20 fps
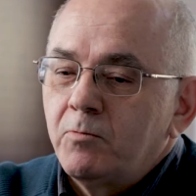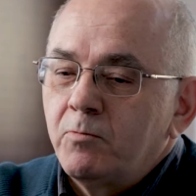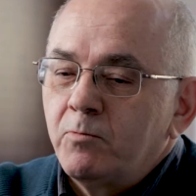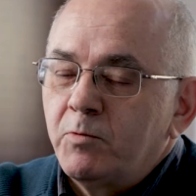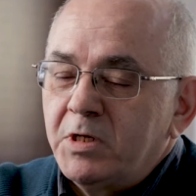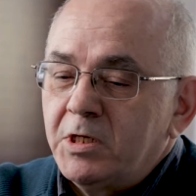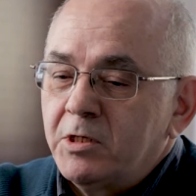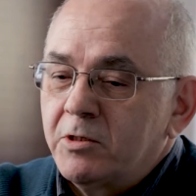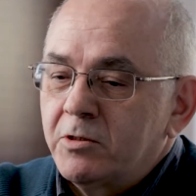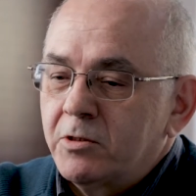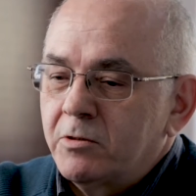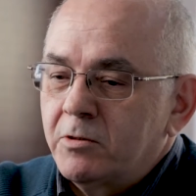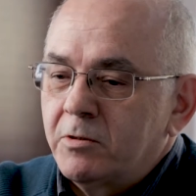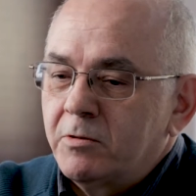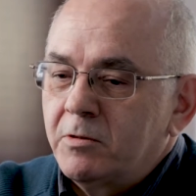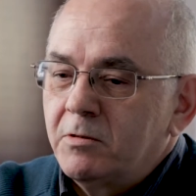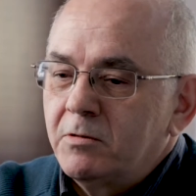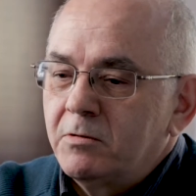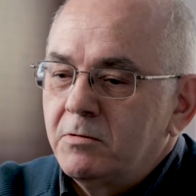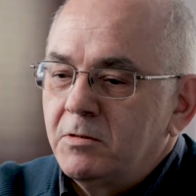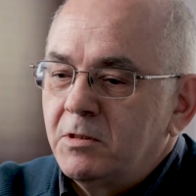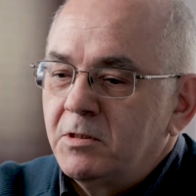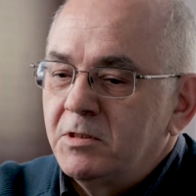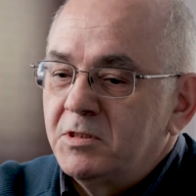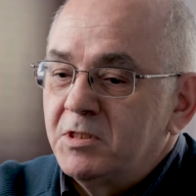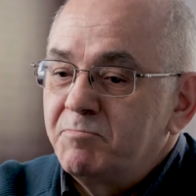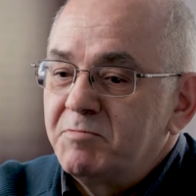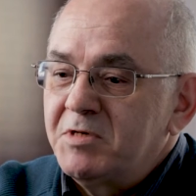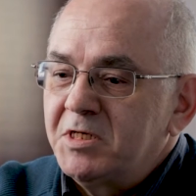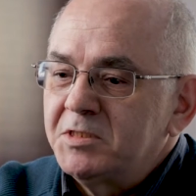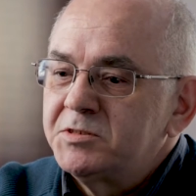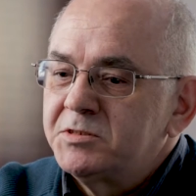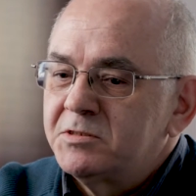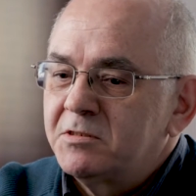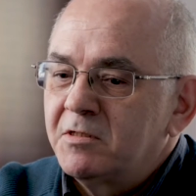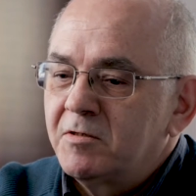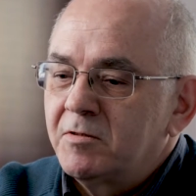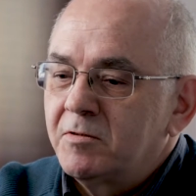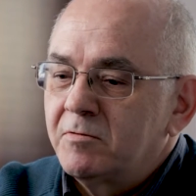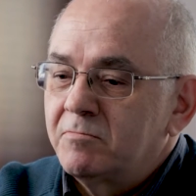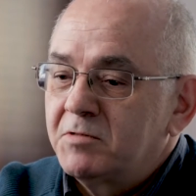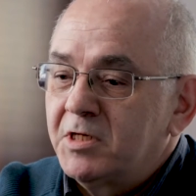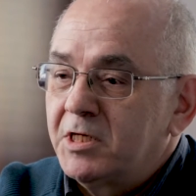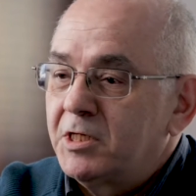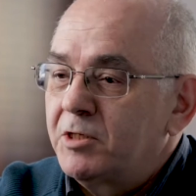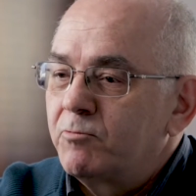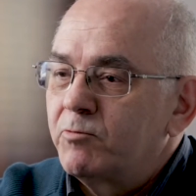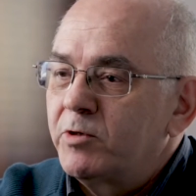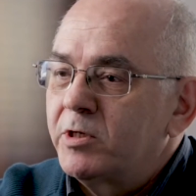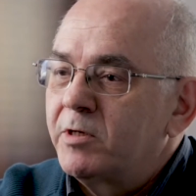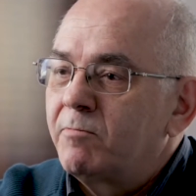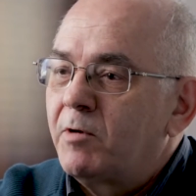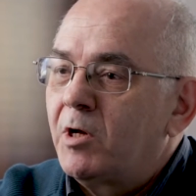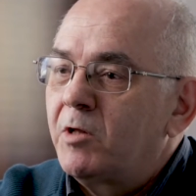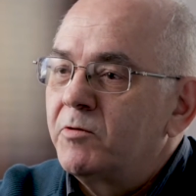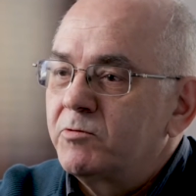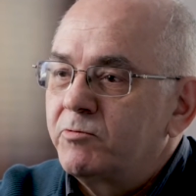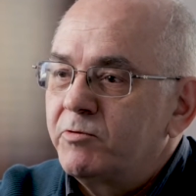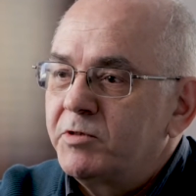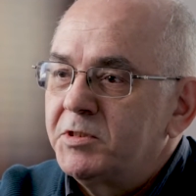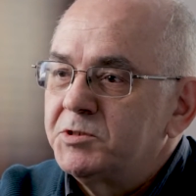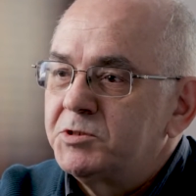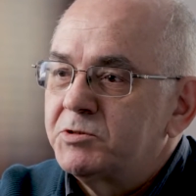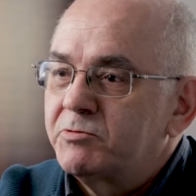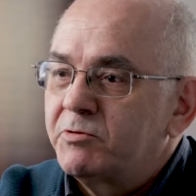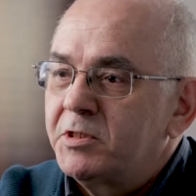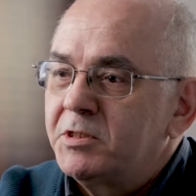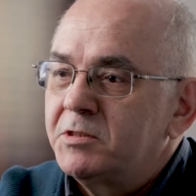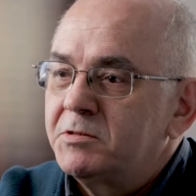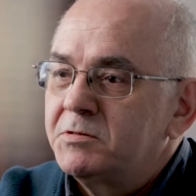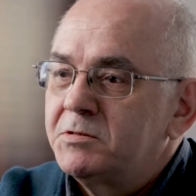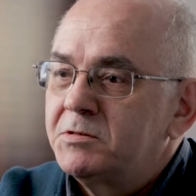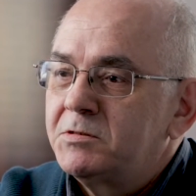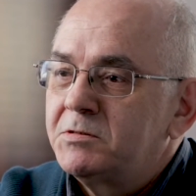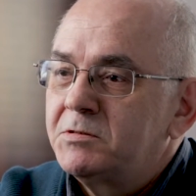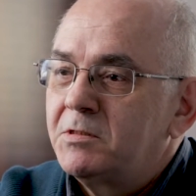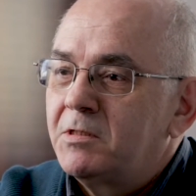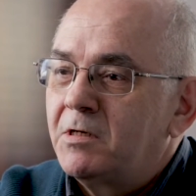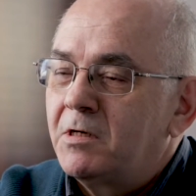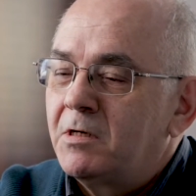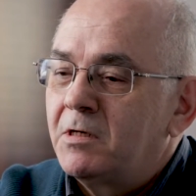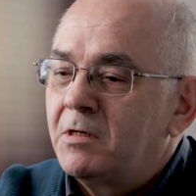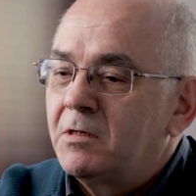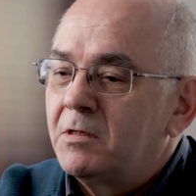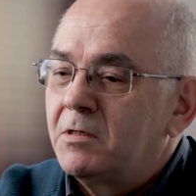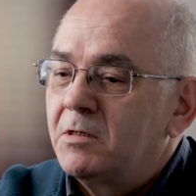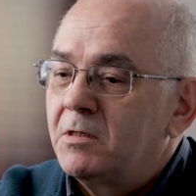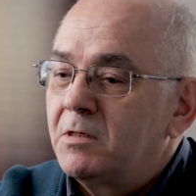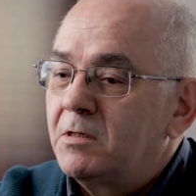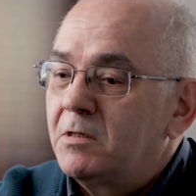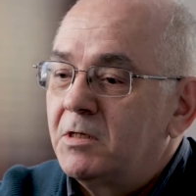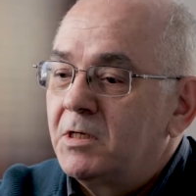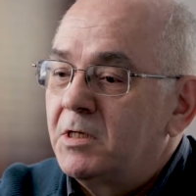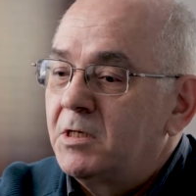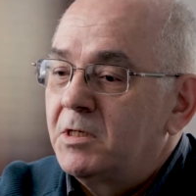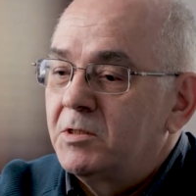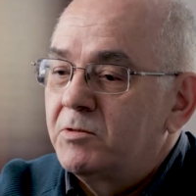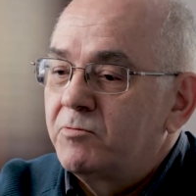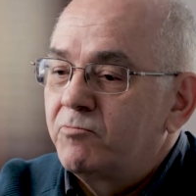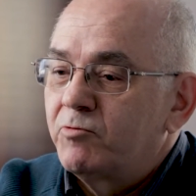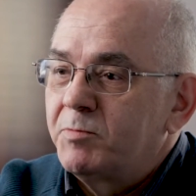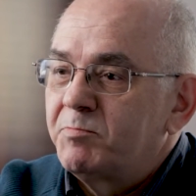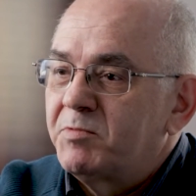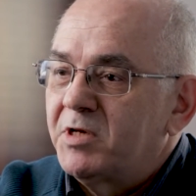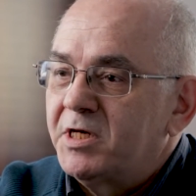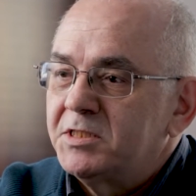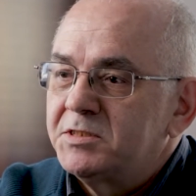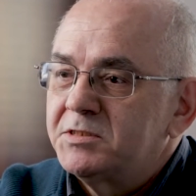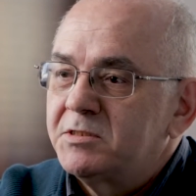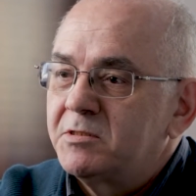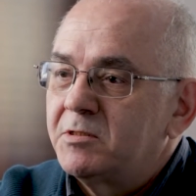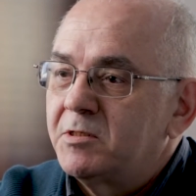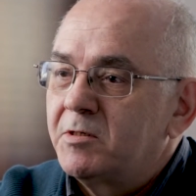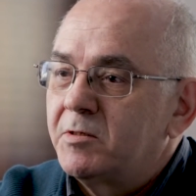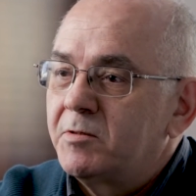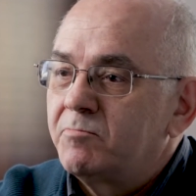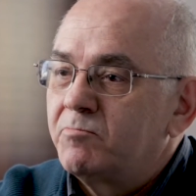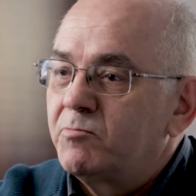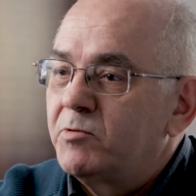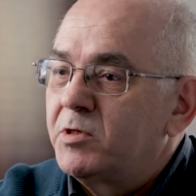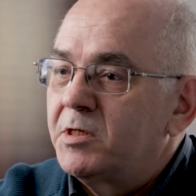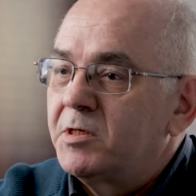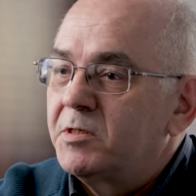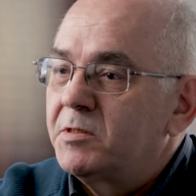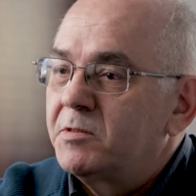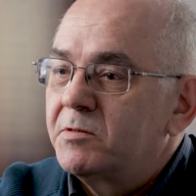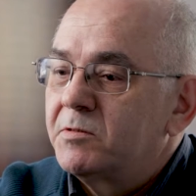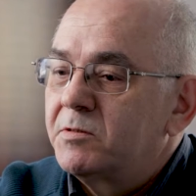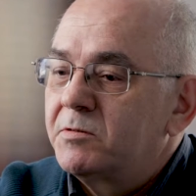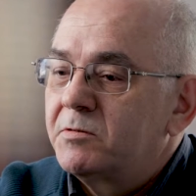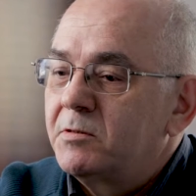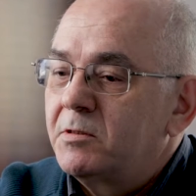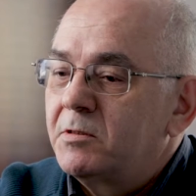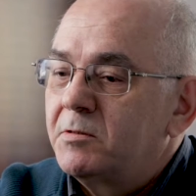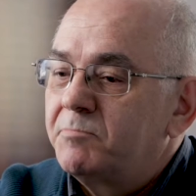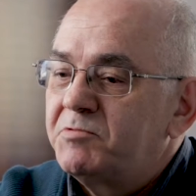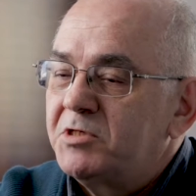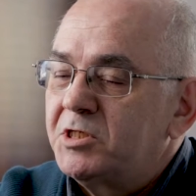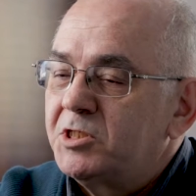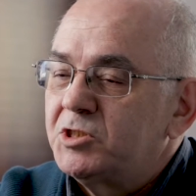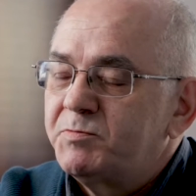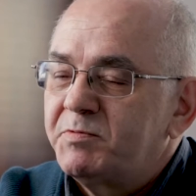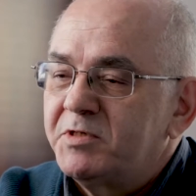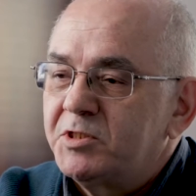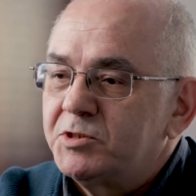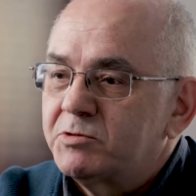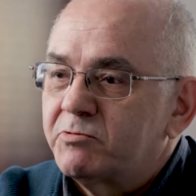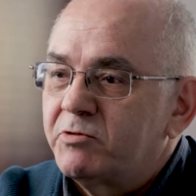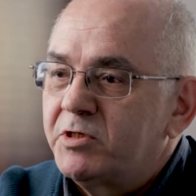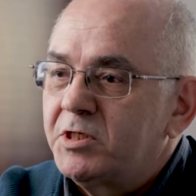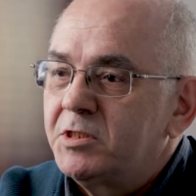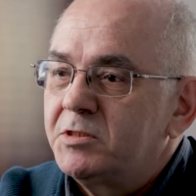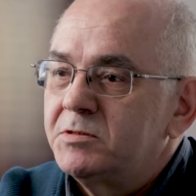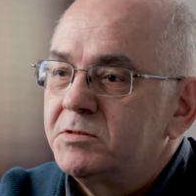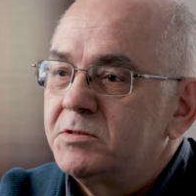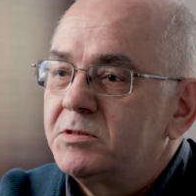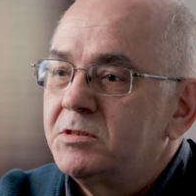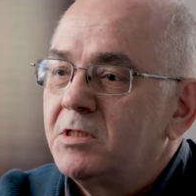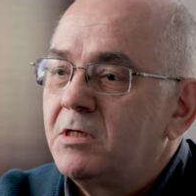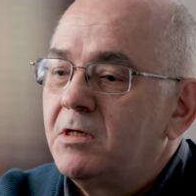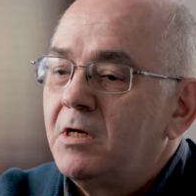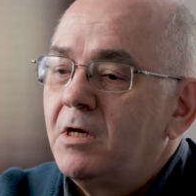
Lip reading: We are in the midst of getting rid of all the green screens and replacing them with PHP screens.